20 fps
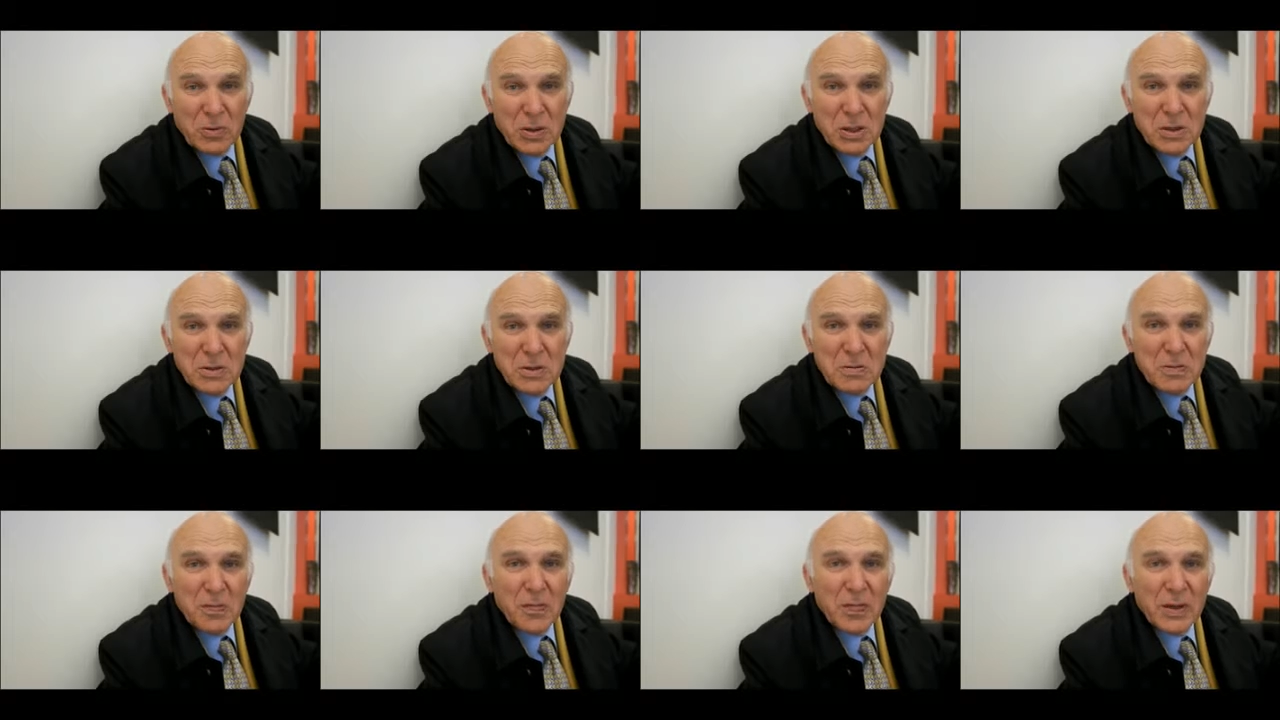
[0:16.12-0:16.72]
Whitton,
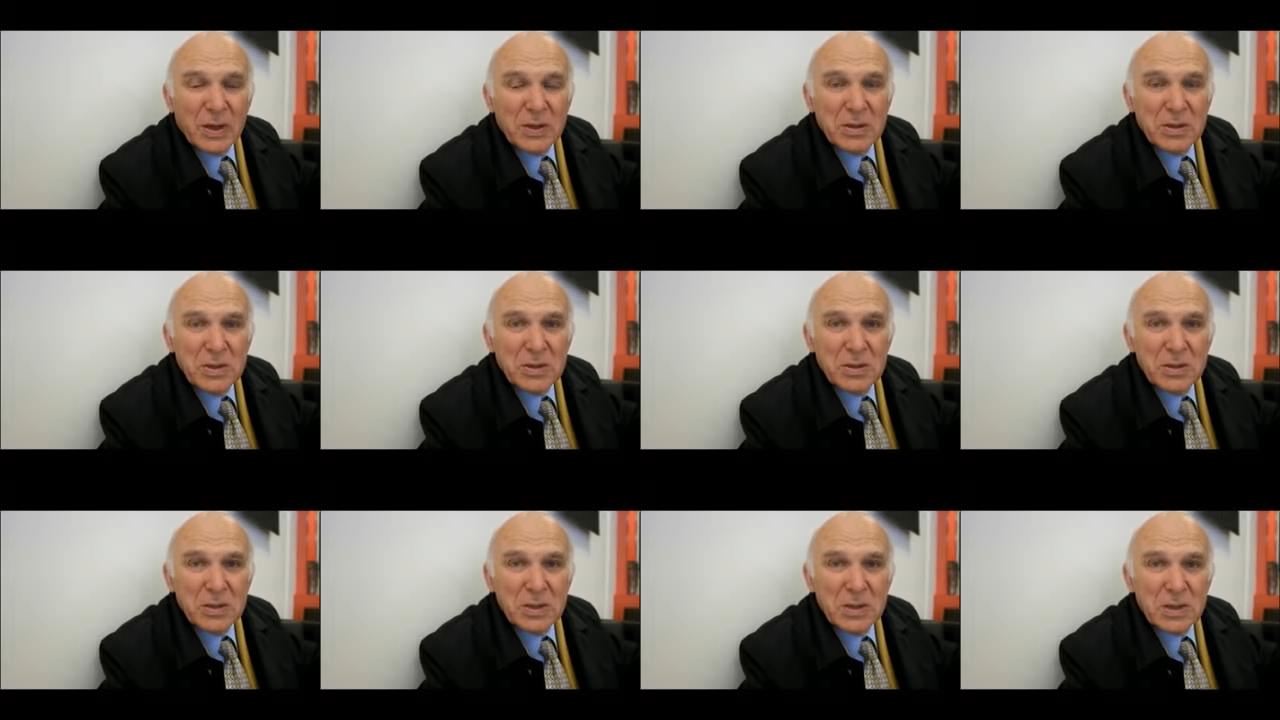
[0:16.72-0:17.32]

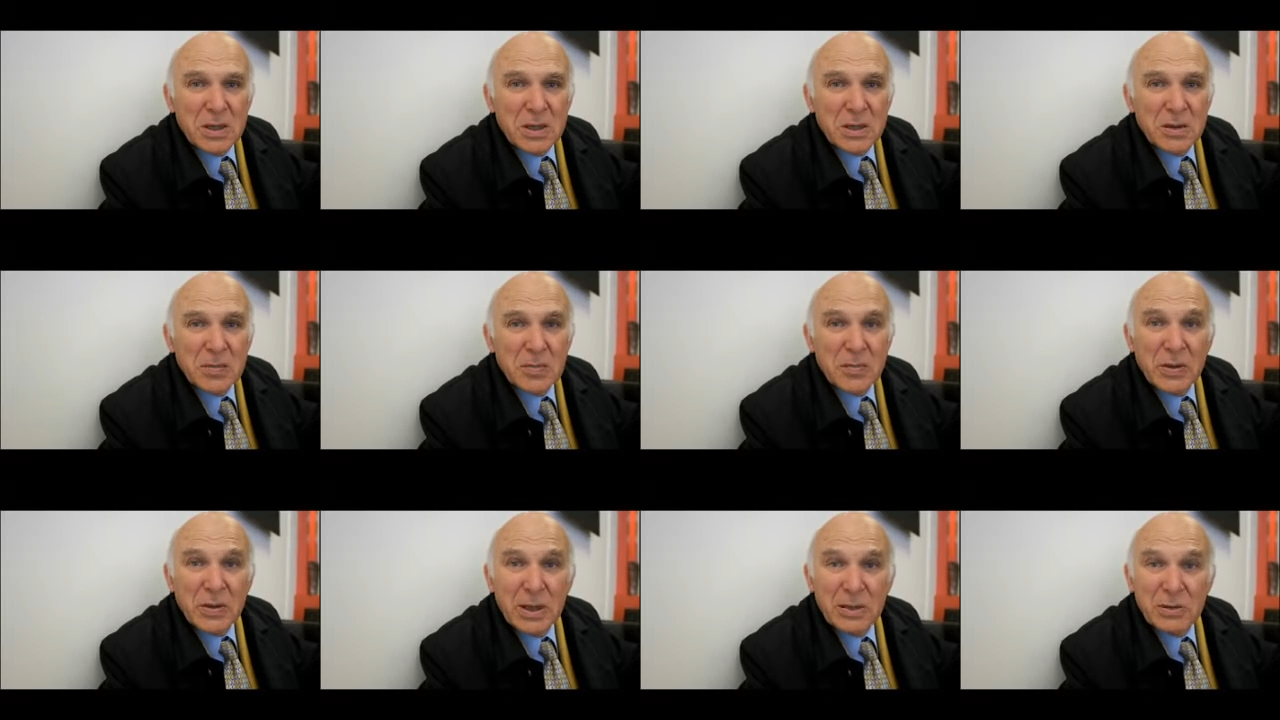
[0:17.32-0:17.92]
since
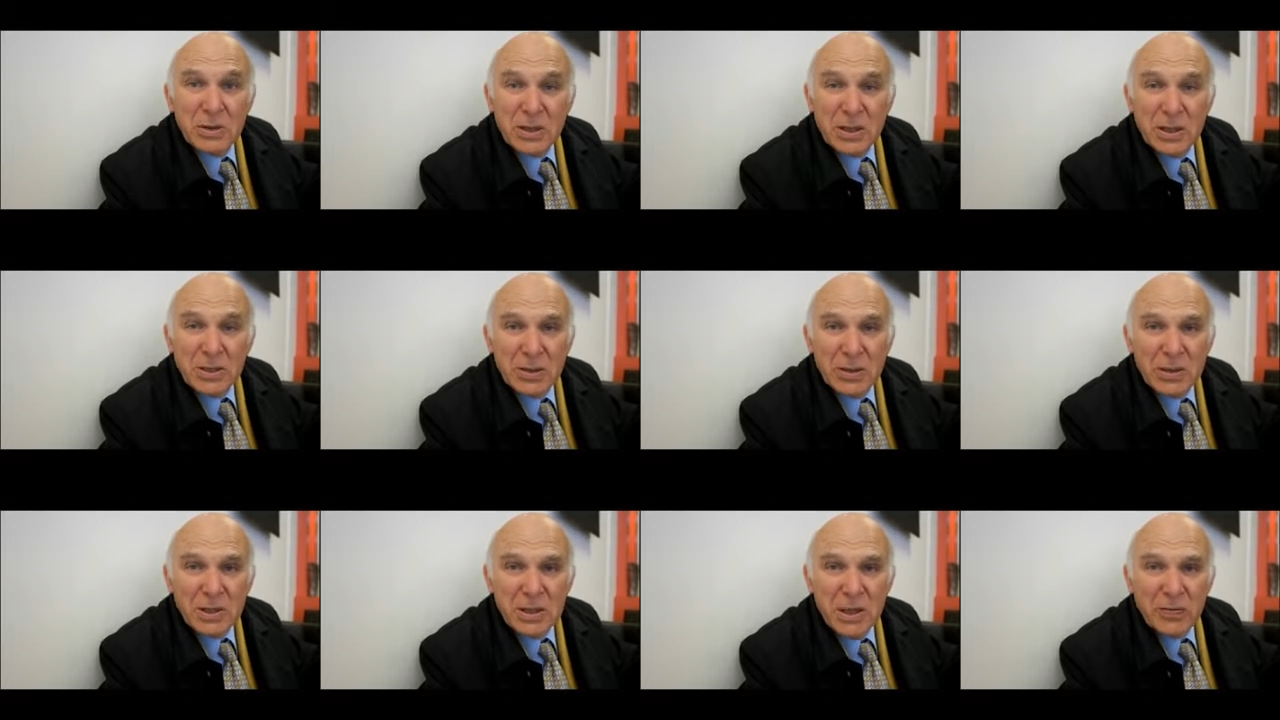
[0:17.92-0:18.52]

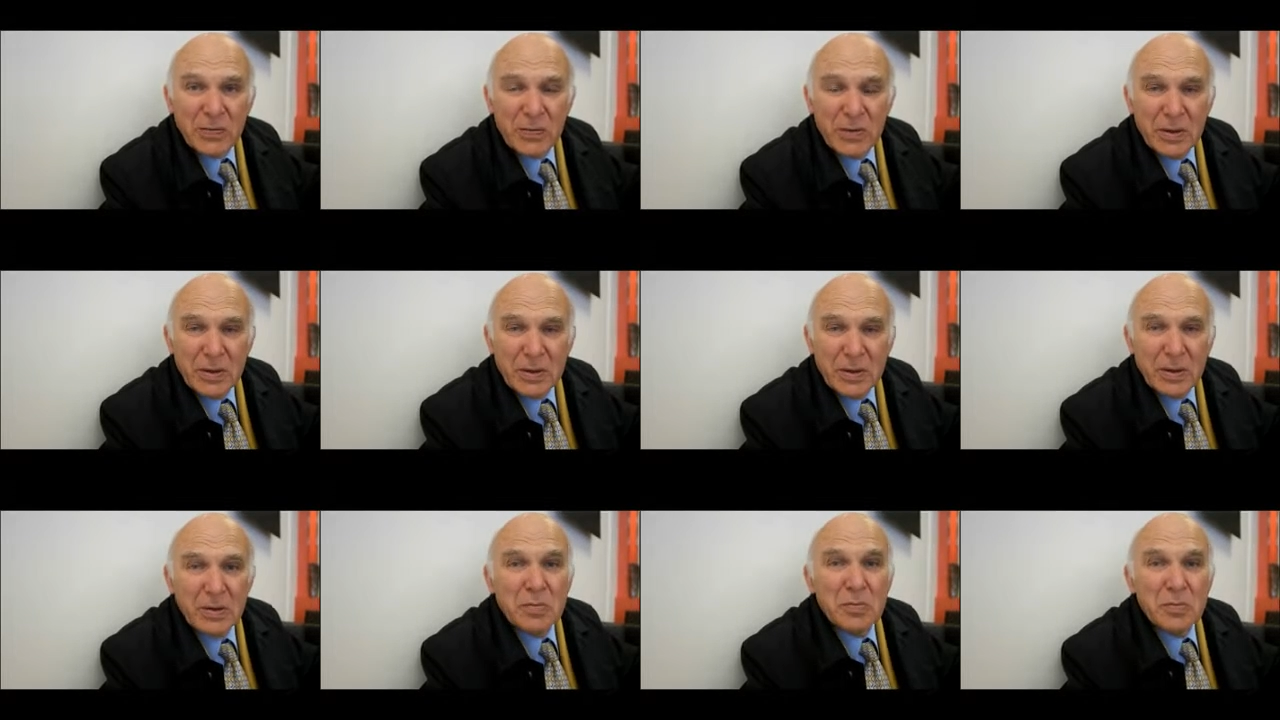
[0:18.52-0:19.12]
1997.
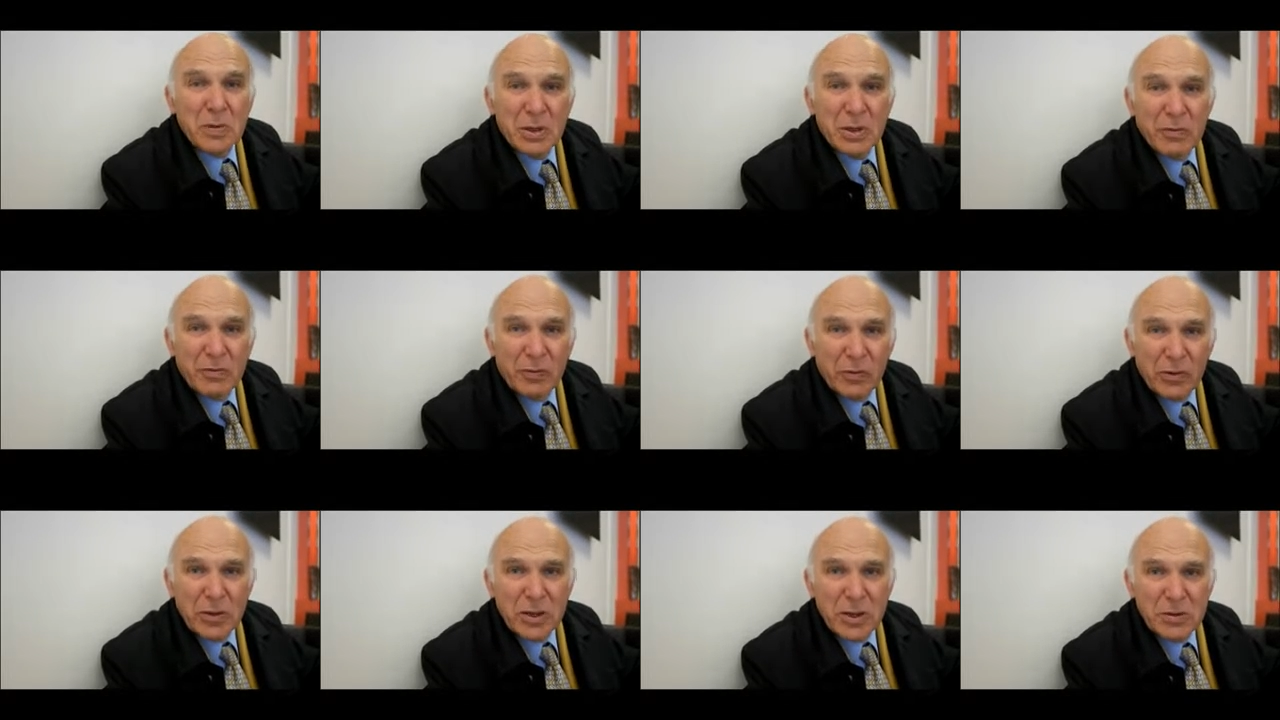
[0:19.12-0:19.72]
I'm bidding
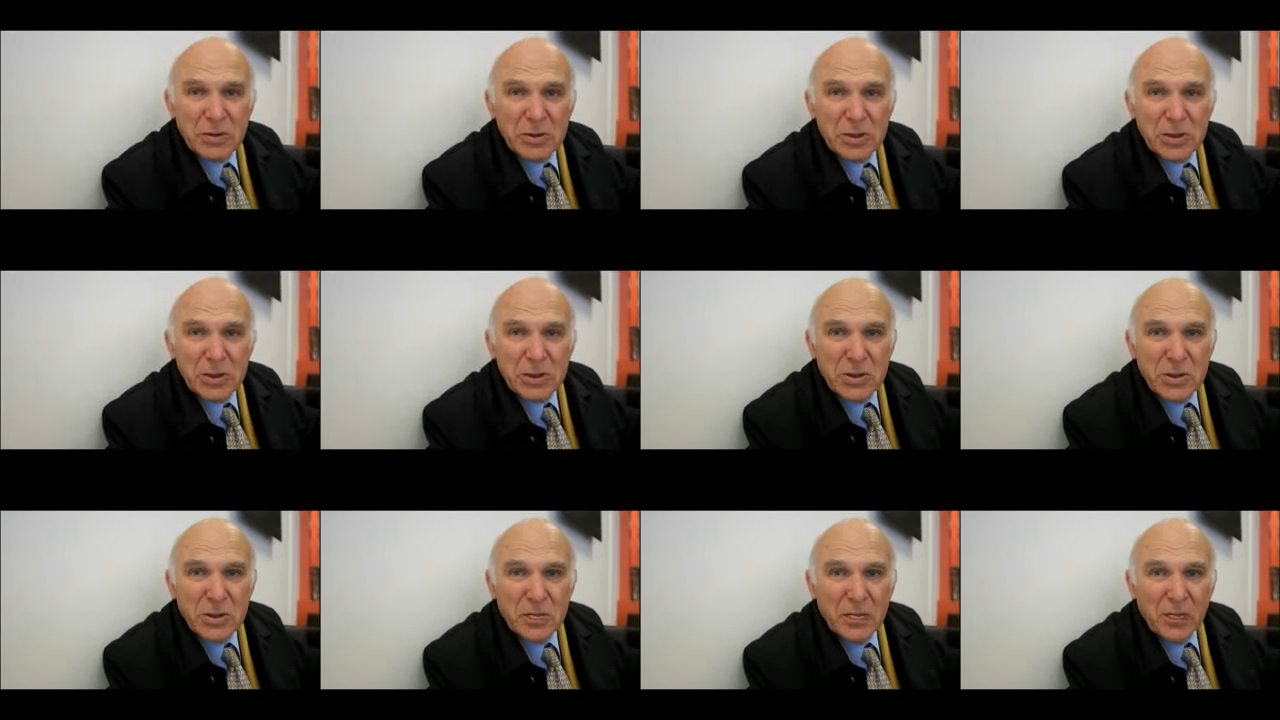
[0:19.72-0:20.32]
for another
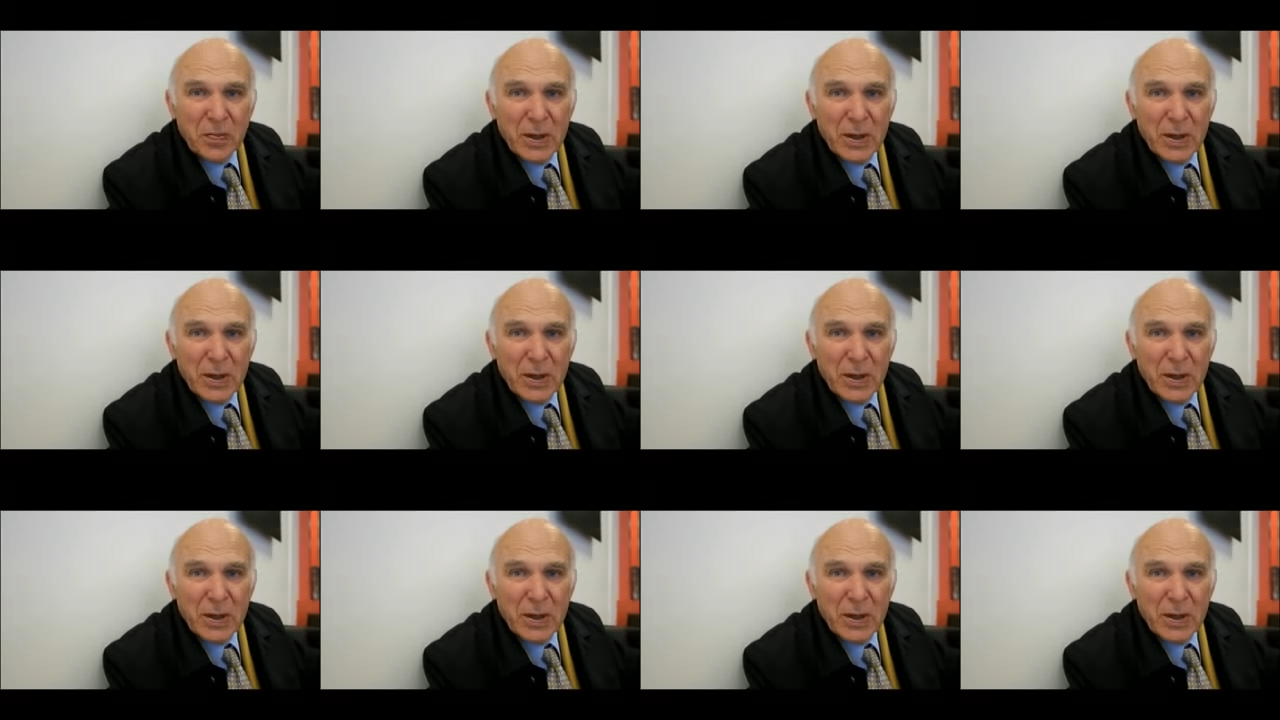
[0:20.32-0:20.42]
term.